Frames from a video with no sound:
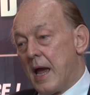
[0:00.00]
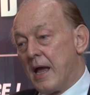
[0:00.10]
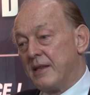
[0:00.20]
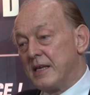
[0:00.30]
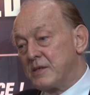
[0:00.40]

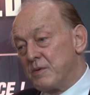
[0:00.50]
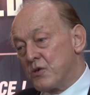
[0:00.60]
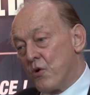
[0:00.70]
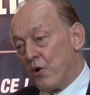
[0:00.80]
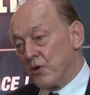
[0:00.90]
and this was
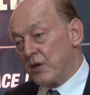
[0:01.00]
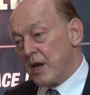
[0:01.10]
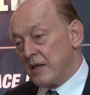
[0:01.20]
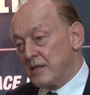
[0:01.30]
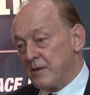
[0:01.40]

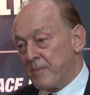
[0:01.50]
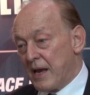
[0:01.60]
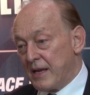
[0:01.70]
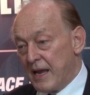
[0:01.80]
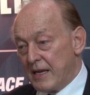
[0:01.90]
coordinated
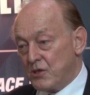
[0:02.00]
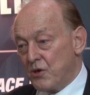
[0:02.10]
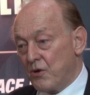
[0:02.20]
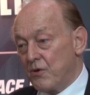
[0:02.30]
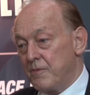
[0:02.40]
by
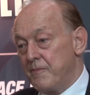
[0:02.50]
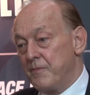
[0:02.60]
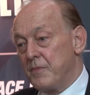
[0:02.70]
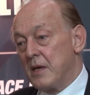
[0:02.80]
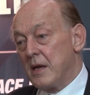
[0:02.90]
NATO
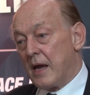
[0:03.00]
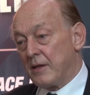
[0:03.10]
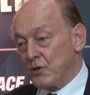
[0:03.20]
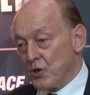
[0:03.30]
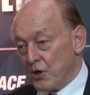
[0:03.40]

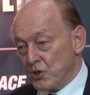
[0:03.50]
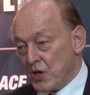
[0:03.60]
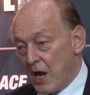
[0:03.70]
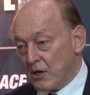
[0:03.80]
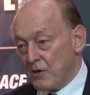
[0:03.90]
and the Turkish
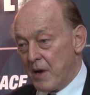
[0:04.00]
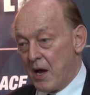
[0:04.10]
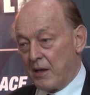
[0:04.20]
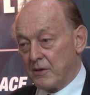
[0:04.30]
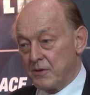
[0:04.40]
High
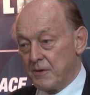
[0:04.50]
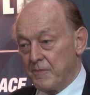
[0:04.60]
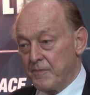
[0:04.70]
Command.